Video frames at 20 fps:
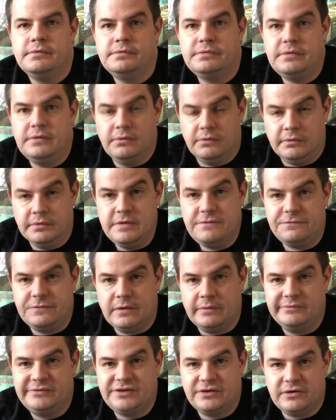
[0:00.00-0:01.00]
The only
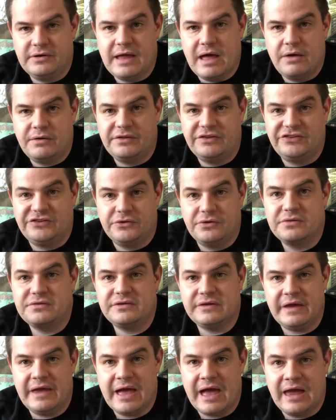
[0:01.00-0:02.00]
films that are now considered
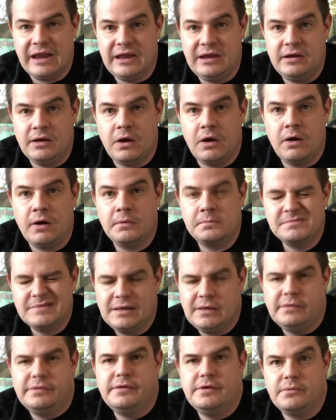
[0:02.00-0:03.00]
canon are
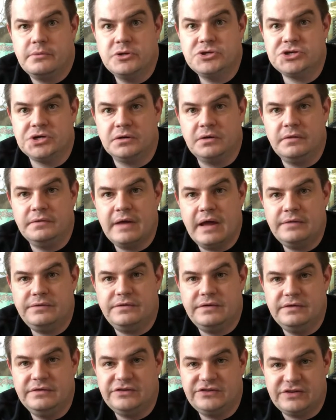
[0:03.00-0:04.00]
the original
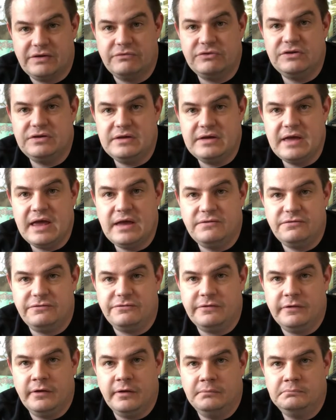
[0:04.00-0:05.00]
1978
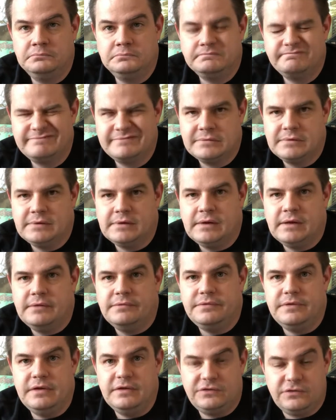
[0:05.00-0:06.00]
film,
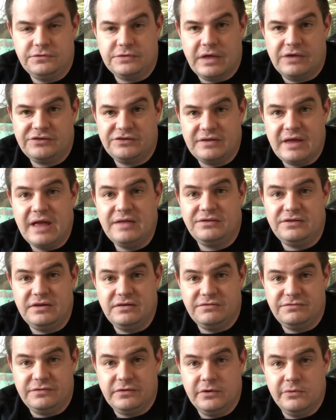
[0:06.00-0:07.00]
the
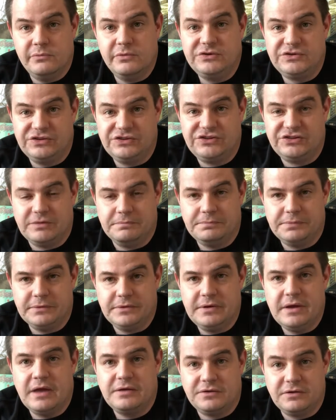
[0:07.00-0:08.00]
2018 film, which is
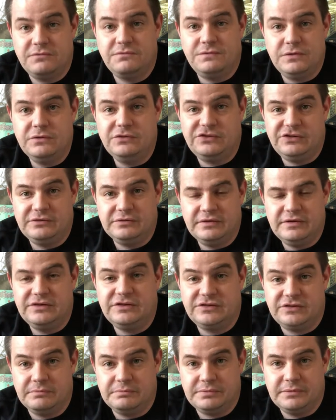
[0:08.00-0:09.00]
simply and confusingly
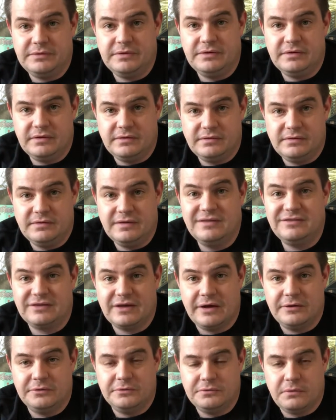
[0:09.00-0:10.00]
simply
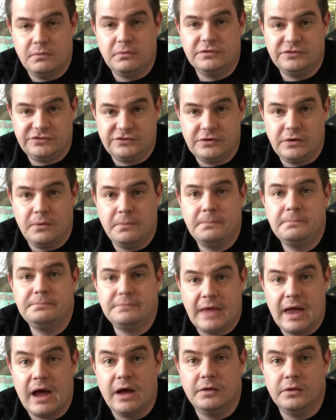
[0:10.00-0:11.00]
entitled also
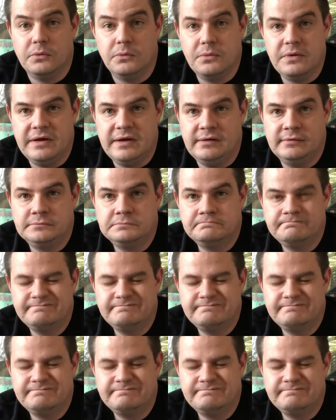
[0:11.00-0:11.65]
Halloween,